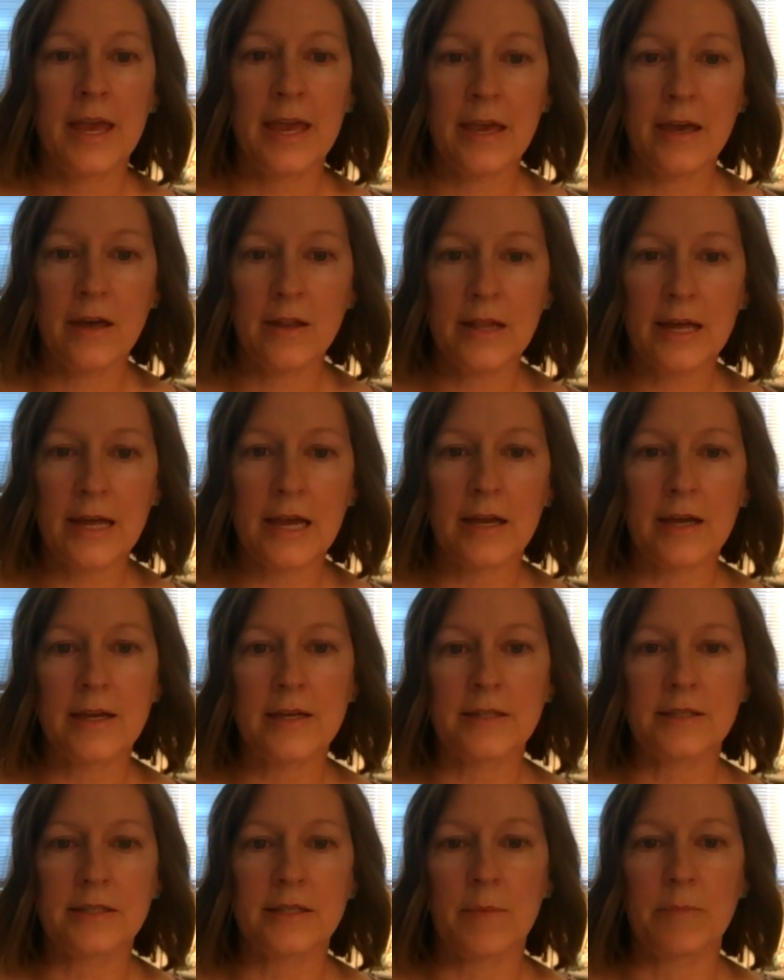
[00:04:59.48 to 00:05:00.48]

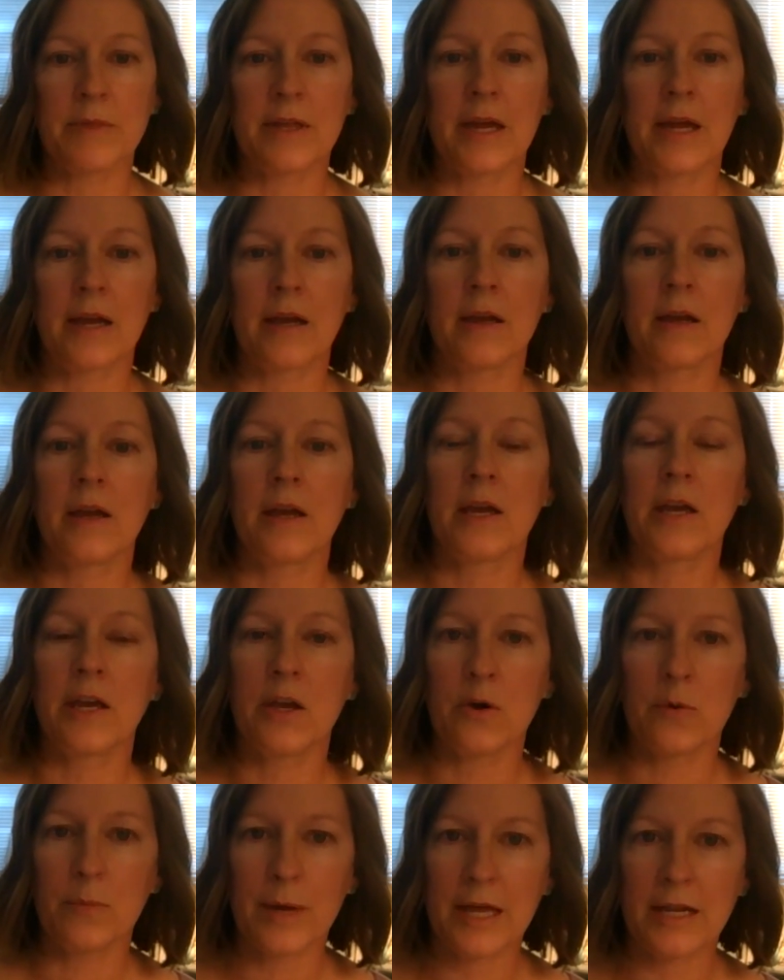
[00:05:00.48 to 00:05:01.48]
Healing is something
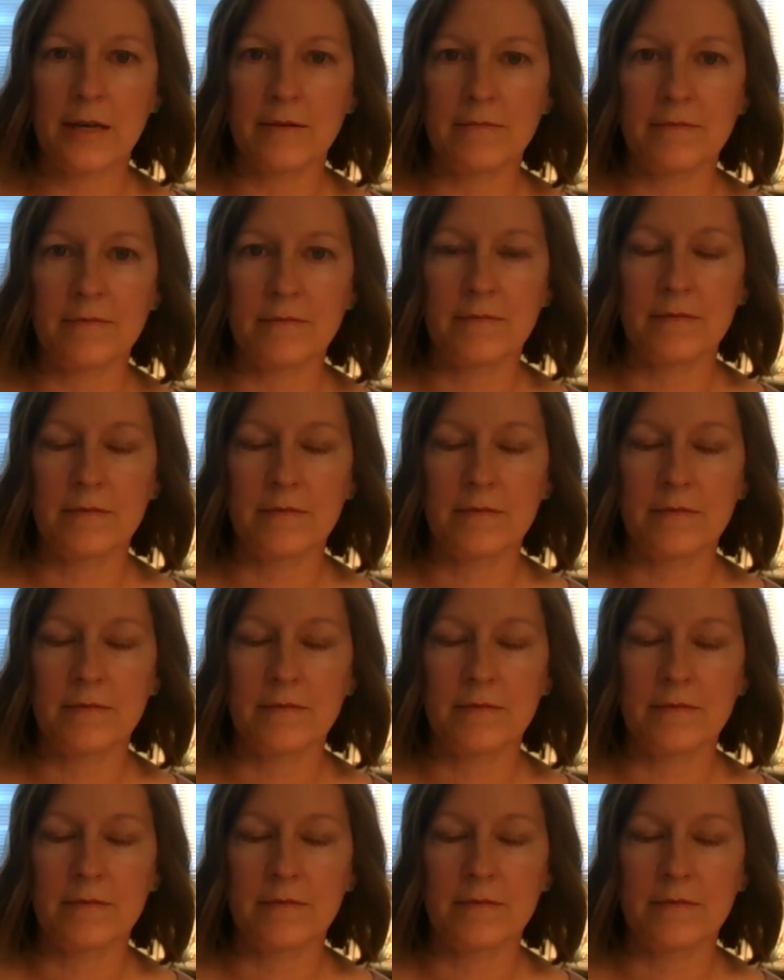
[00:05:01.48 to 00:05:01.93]
human,